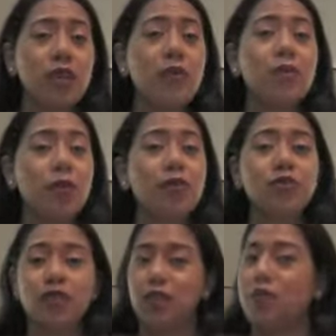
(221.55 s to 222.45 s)
we were both
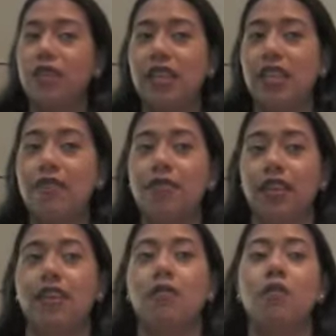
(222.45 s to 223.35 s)
treated really
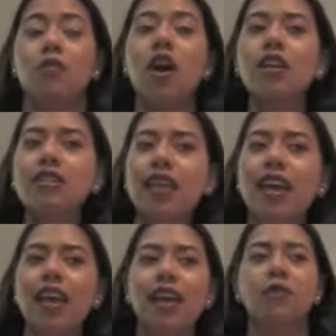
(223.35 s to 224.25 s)
lovely. We walked
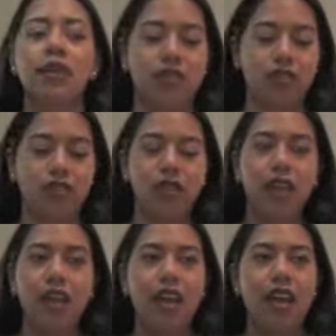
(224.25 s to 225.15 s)
in,
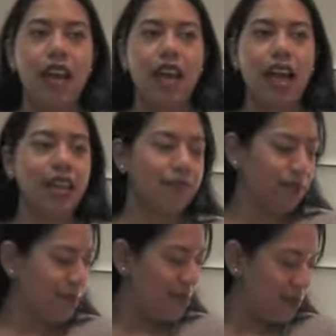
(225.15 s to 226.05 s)

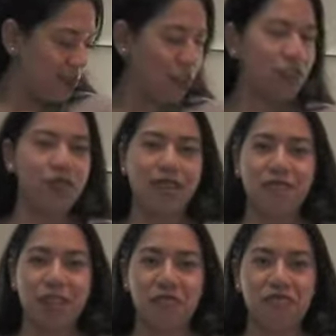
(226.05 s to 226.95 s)
we turned around
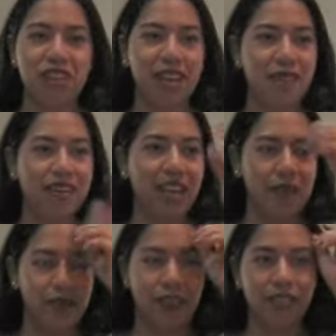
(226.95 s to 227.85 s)
my ring, my
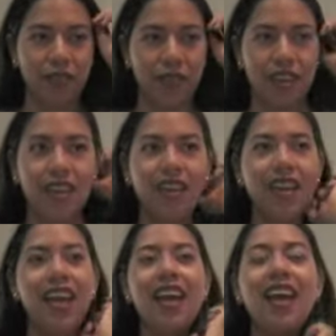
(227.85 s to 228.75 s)
diamond ring's over there,
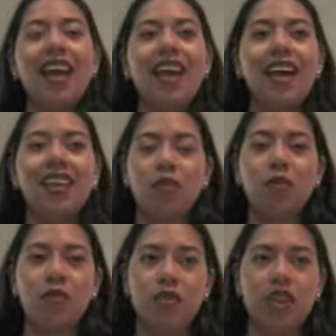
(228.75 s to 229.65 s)
and
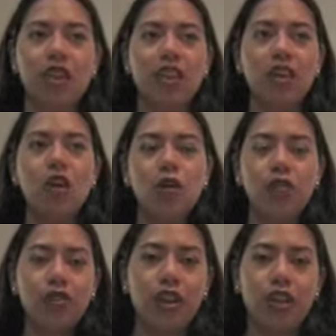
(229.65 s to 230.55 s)
we're thinking, oh,
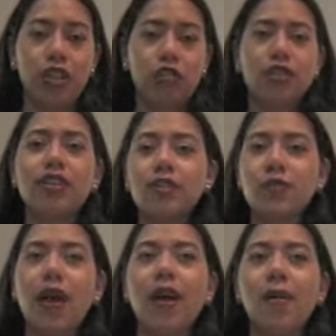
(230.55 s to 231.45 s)
they're not gonna treat us
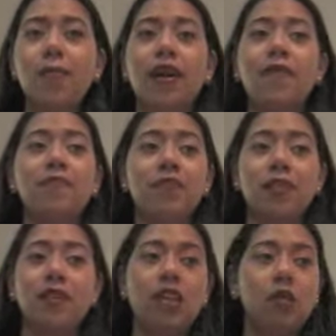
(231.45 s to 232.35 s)
well, but the
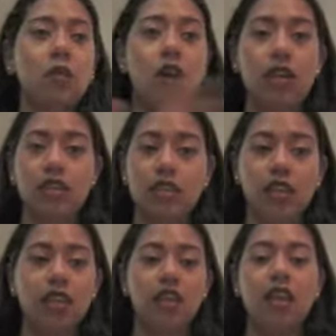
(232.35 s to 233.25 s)
minute we walked
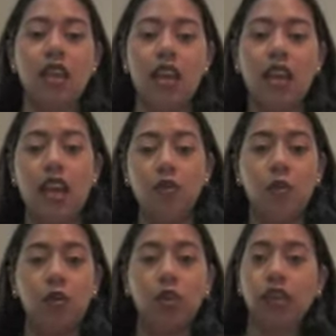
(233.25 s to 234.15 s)
in and we
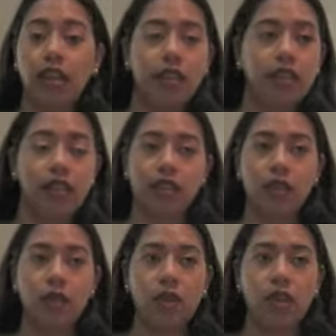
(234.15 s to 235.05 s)
were looking at the things
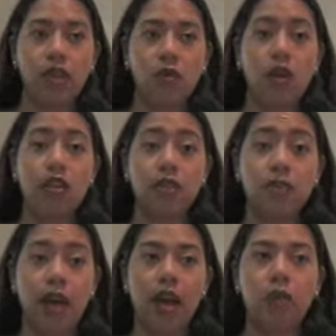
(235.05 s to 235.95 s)
that we wanted to
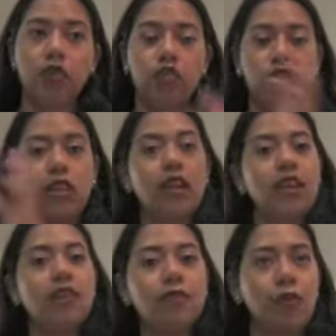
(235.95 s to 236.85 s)
buy, which is a
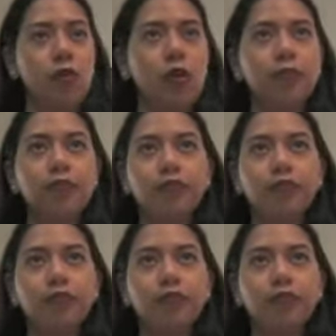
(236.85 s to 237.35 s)
gift for